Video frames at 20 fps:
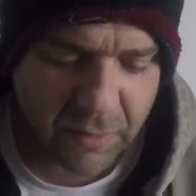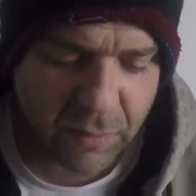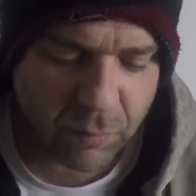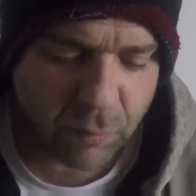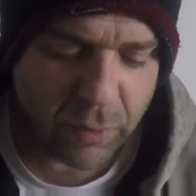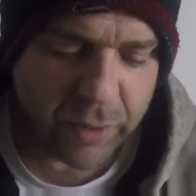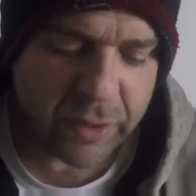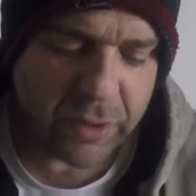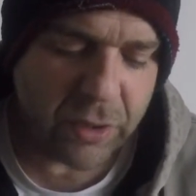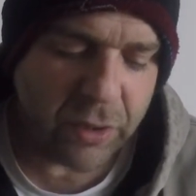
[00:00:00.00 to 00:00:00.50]

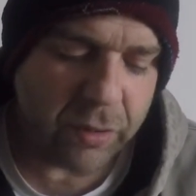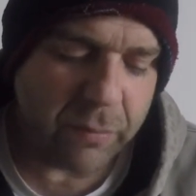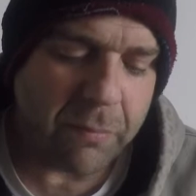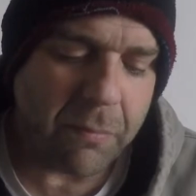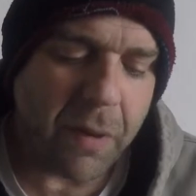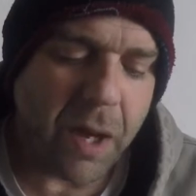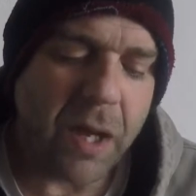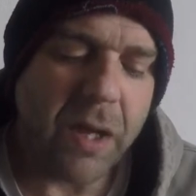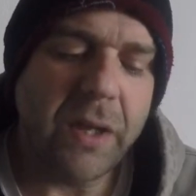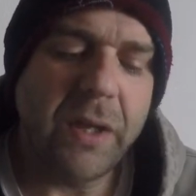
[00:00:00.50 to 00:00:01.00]
When your
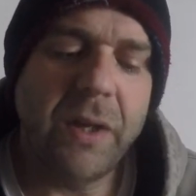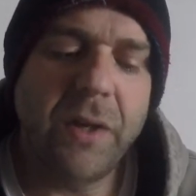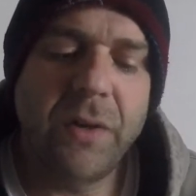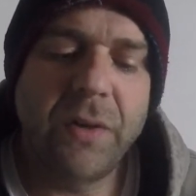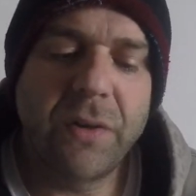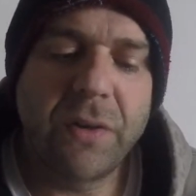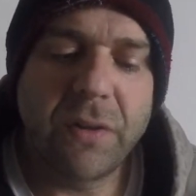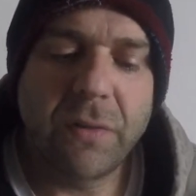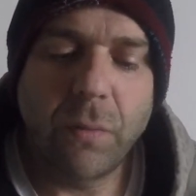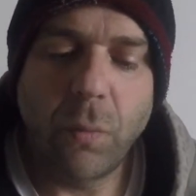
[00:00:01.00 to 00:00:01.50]

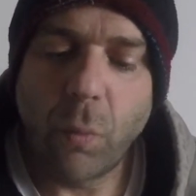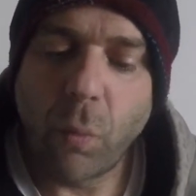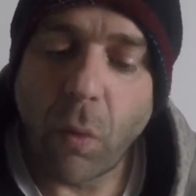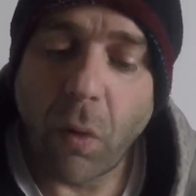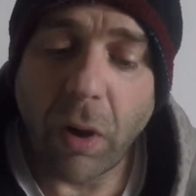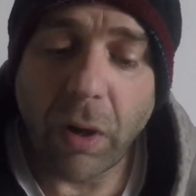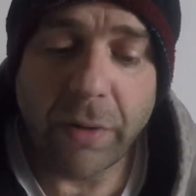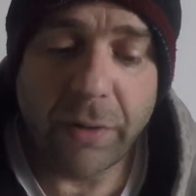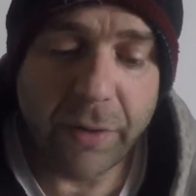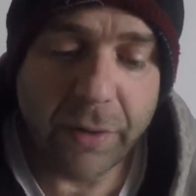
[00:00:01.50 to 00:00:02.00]
mind
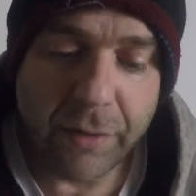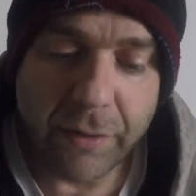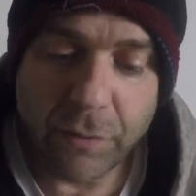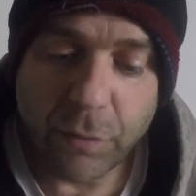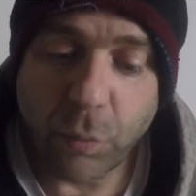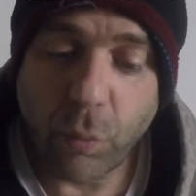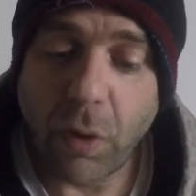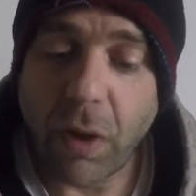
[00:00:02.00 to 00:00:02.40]
wanders